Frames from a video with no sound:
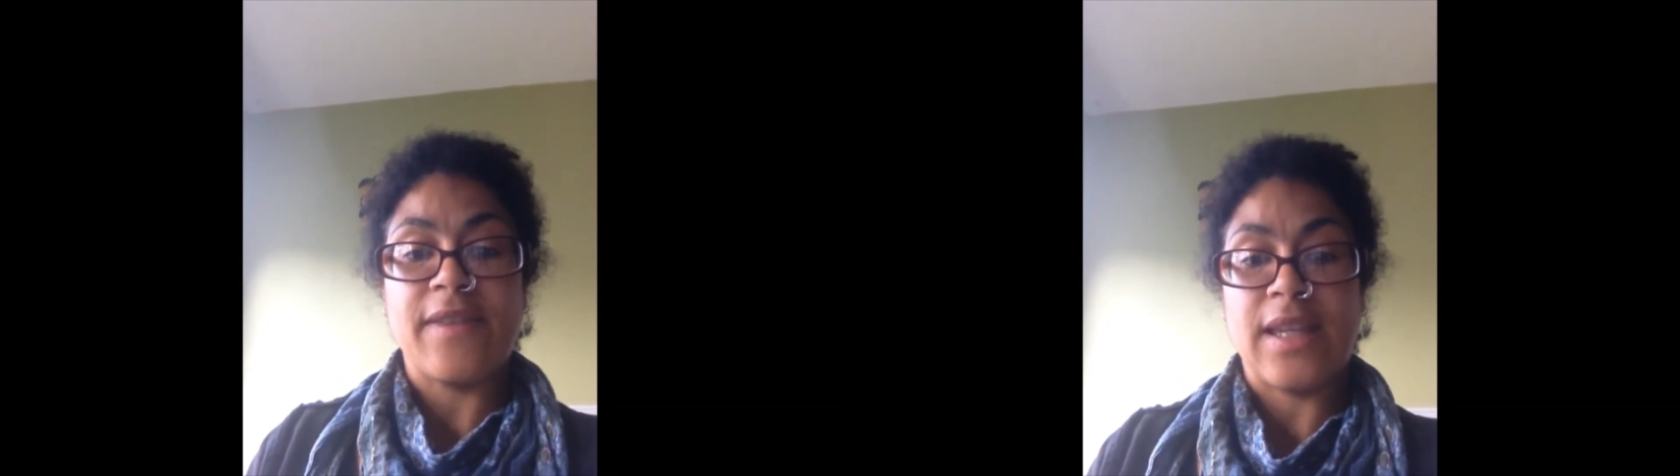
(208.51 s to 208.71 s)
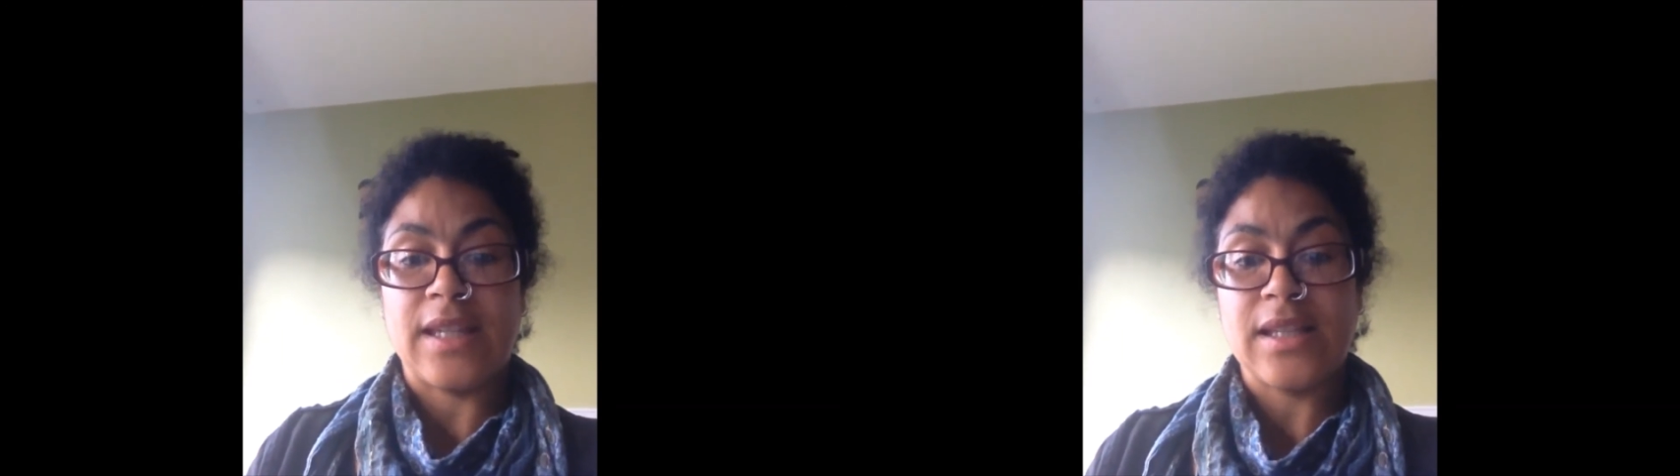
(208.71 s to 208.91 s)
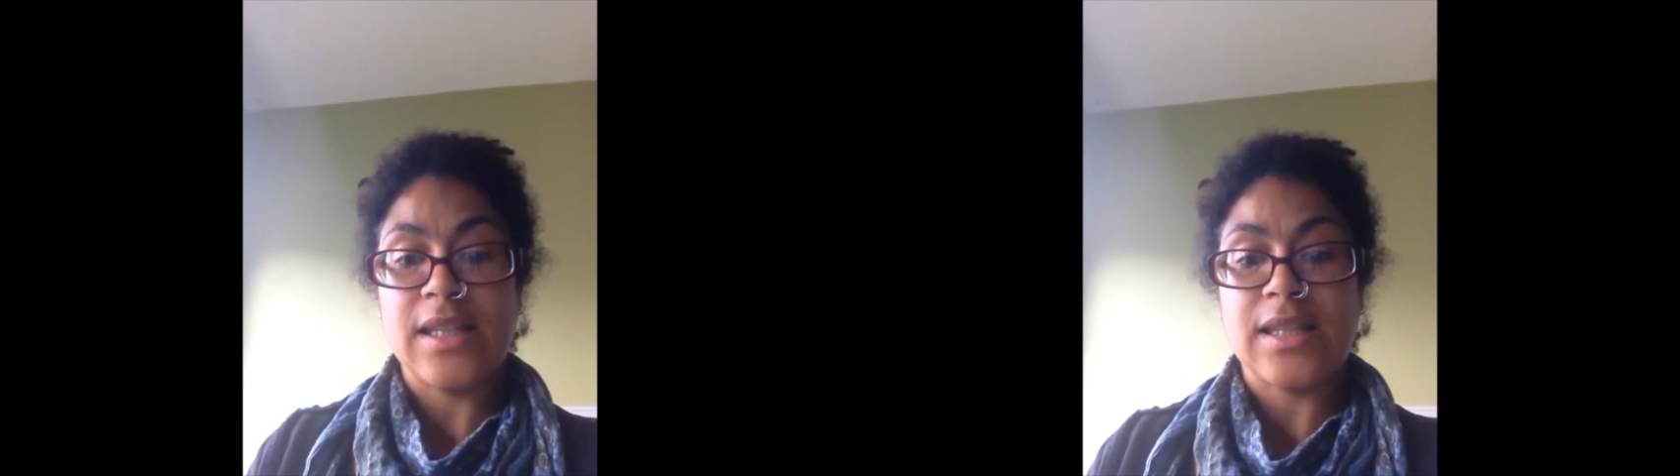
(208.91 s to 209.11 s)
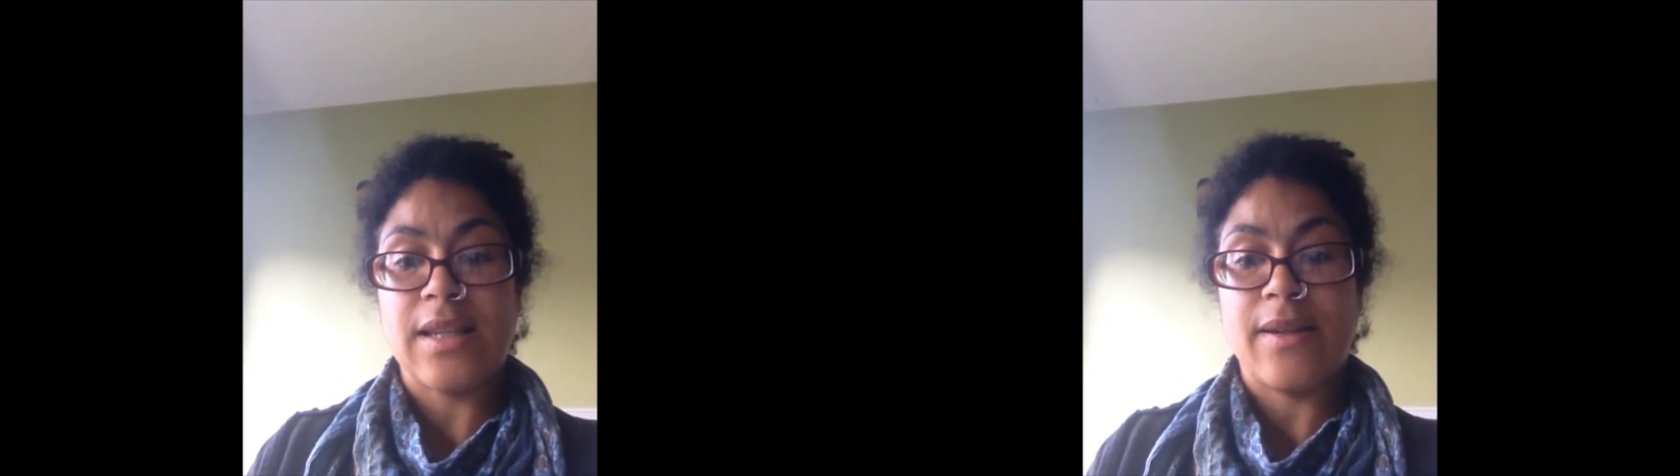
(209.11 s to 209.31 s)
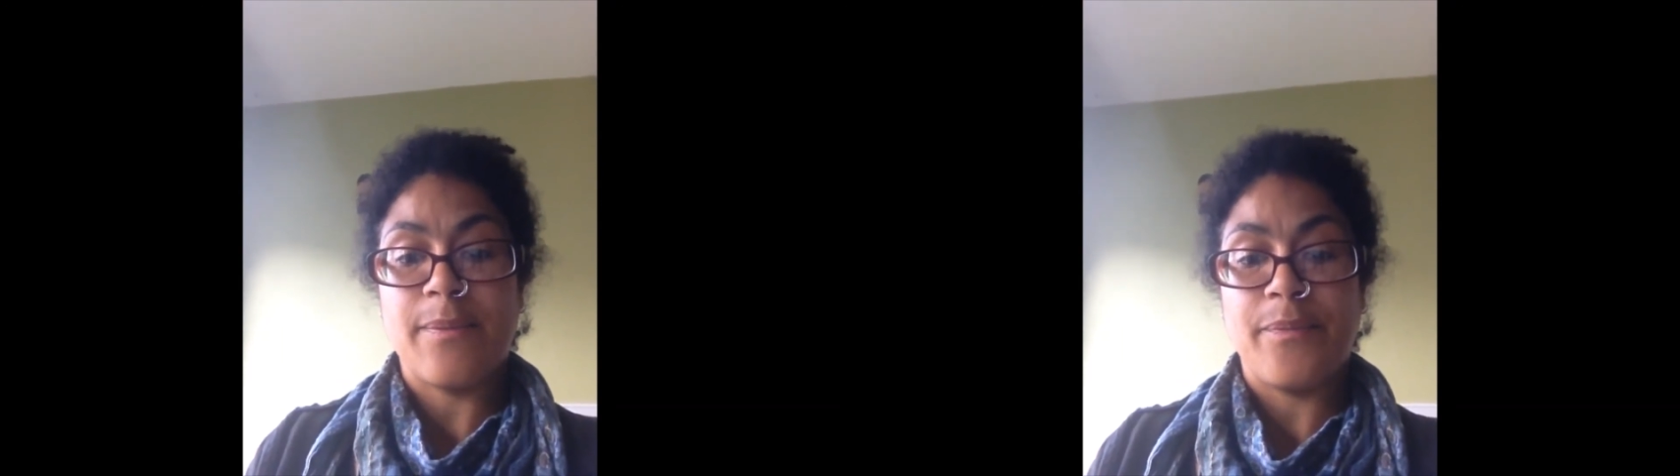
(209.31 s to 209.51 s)
things
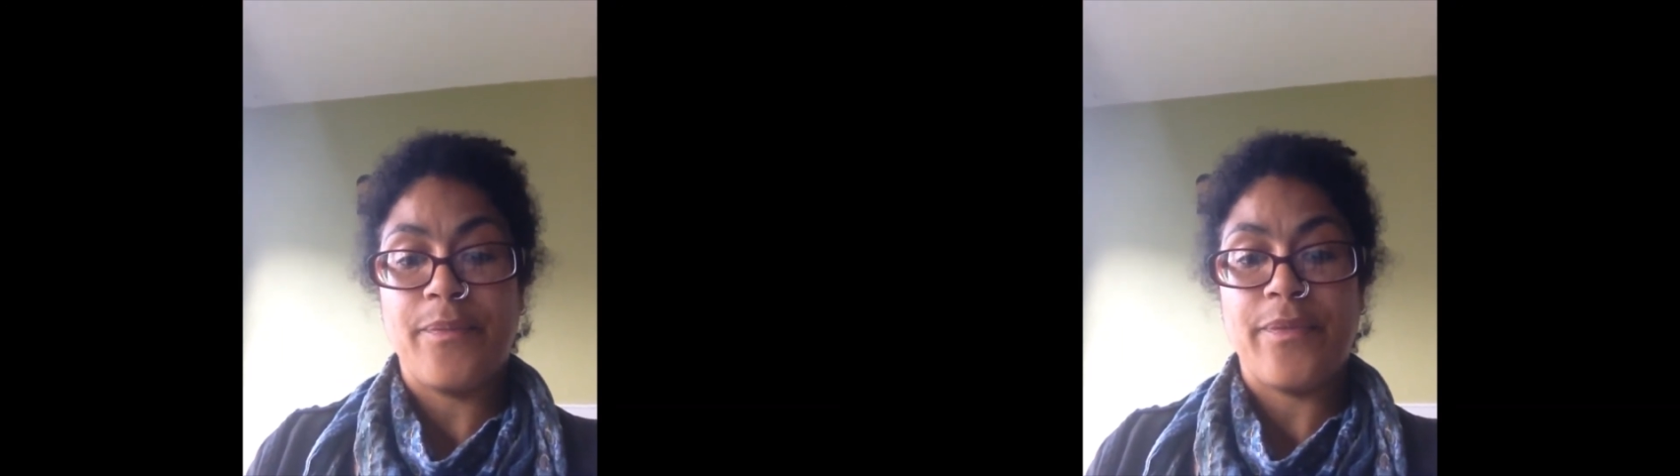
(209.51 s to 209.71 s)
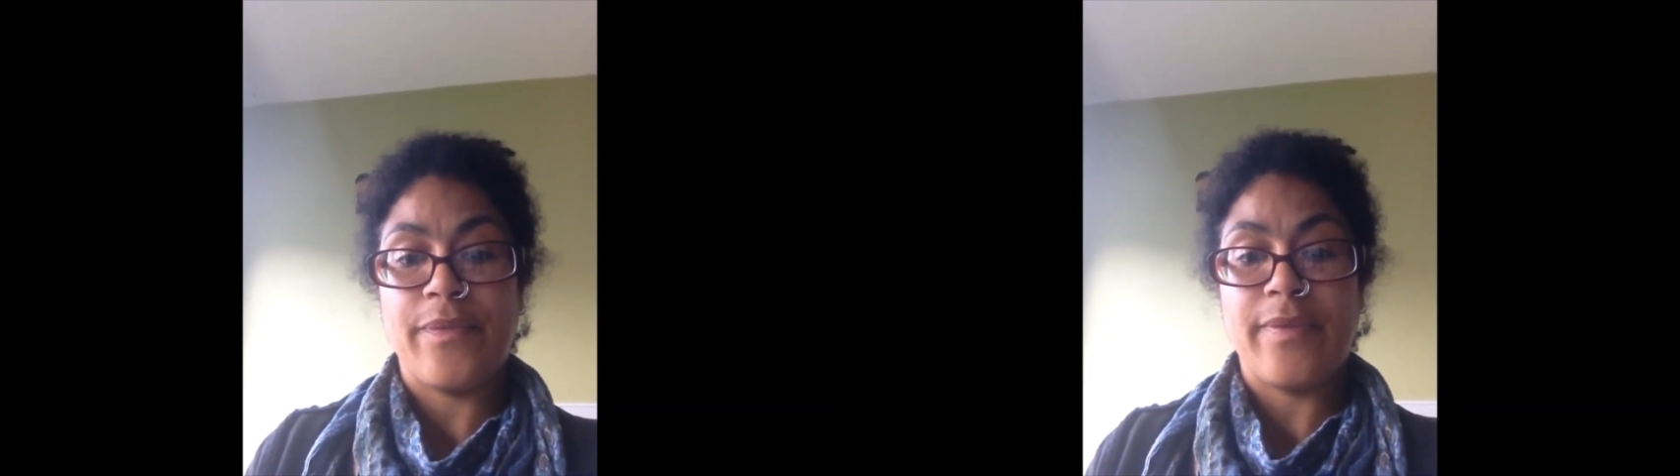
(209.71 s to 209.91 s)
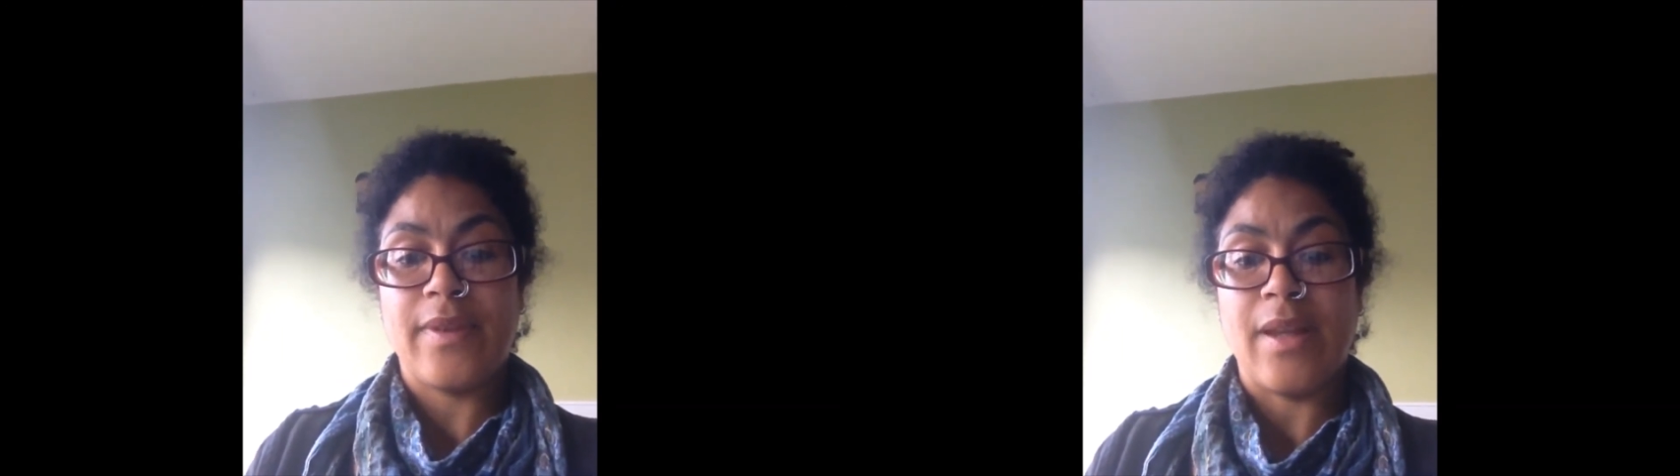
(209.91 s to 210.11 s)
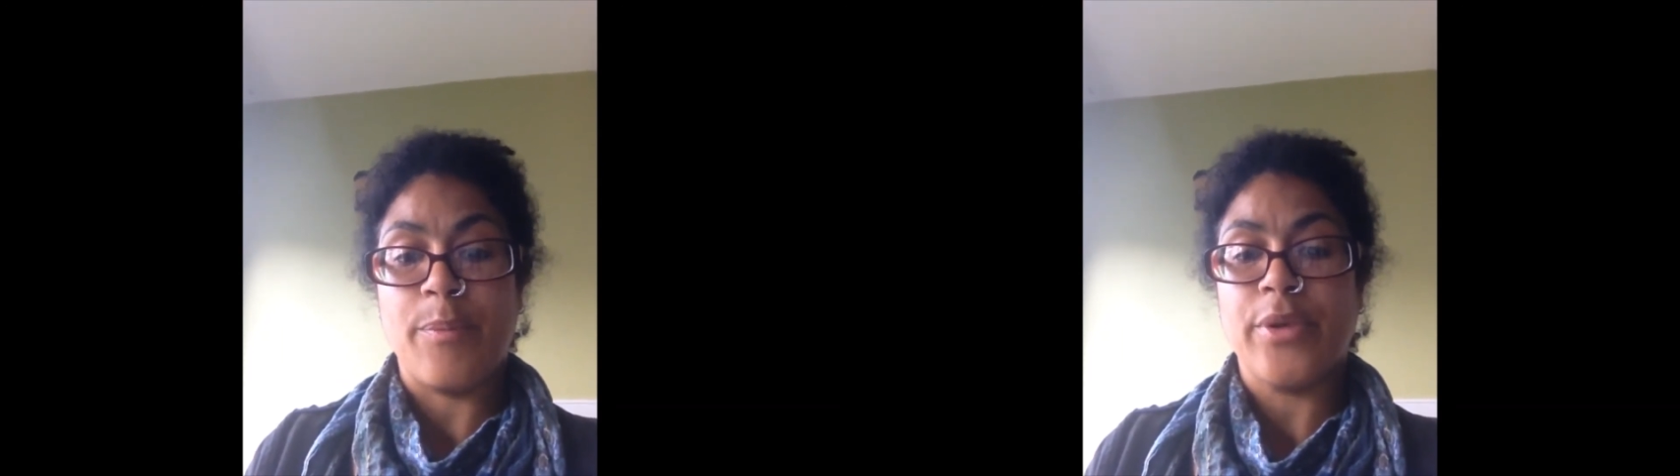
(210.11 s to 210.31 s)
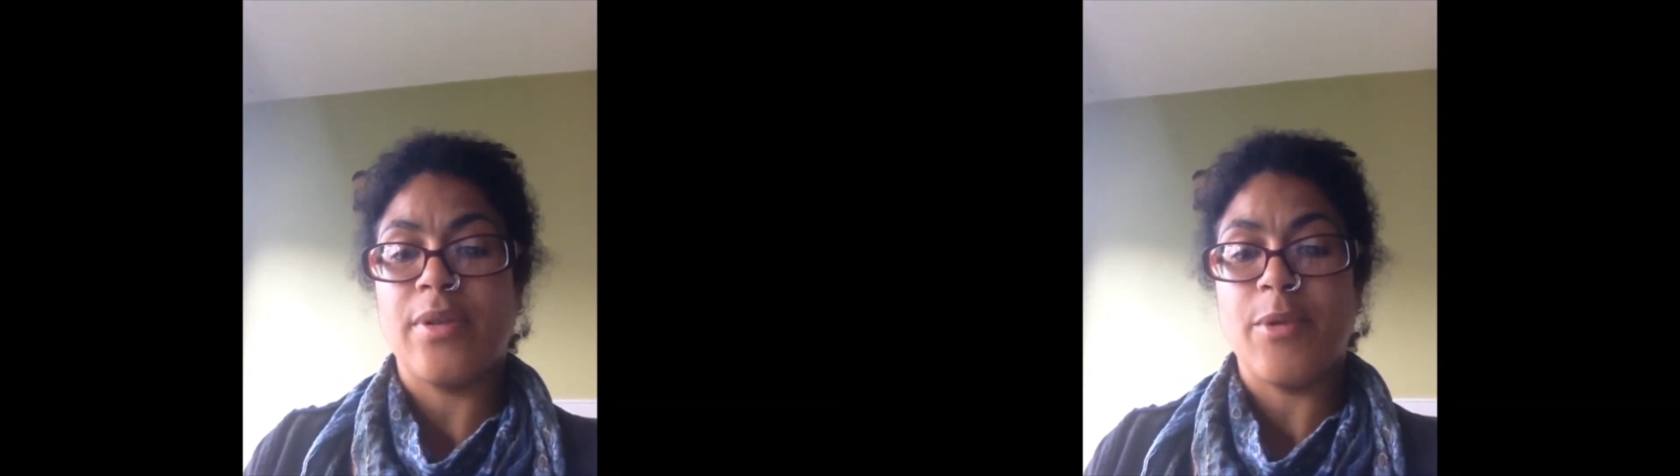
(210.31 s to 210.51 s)
and
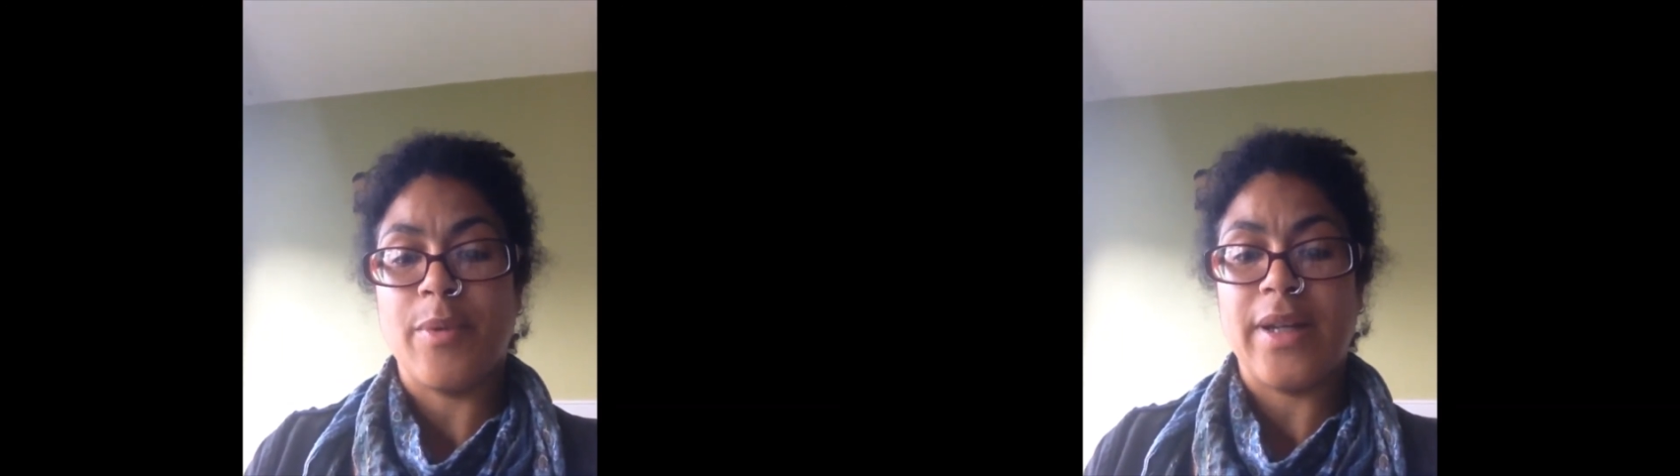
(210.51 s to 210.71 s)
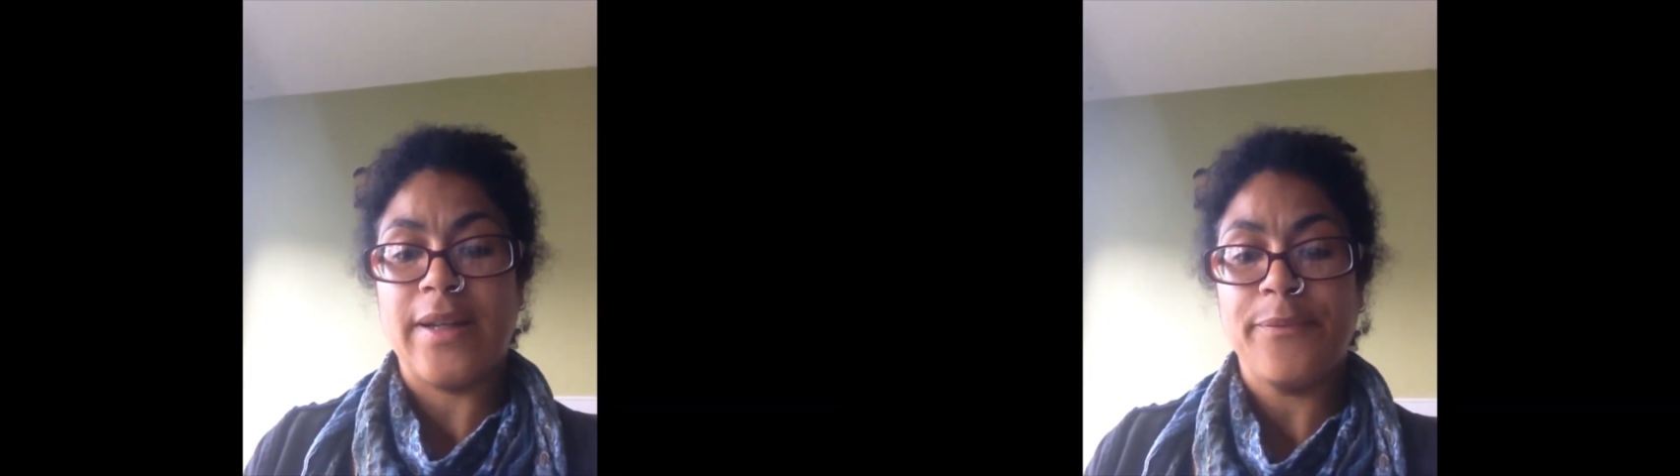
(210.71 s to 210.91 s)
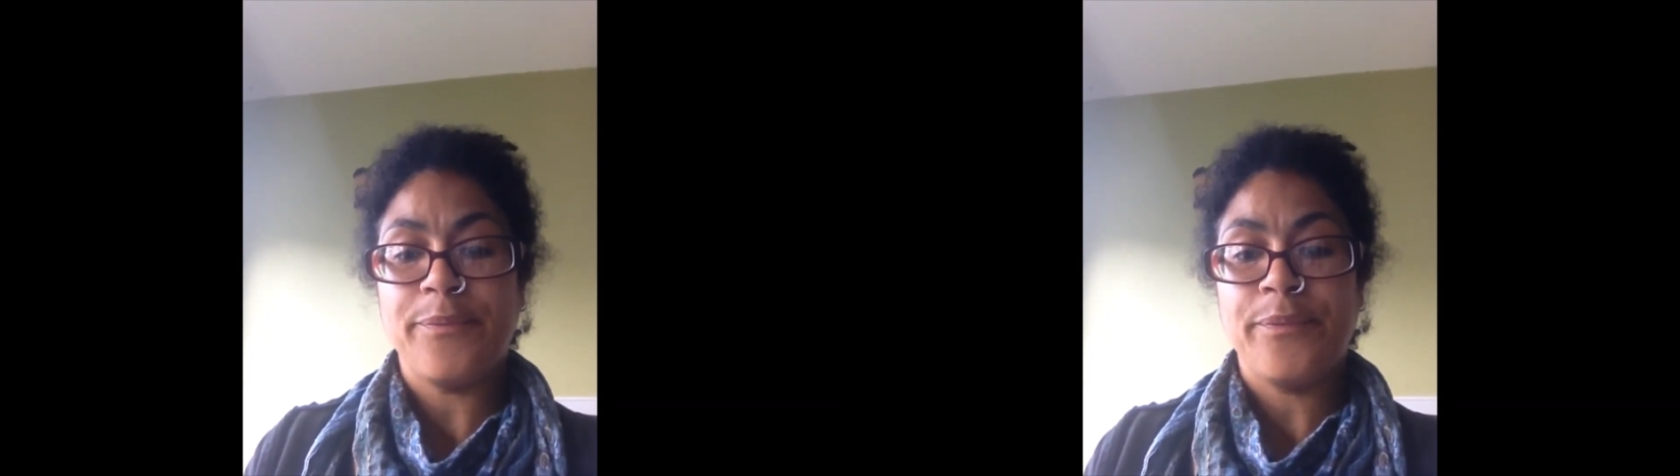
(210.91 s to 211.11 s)
put them away,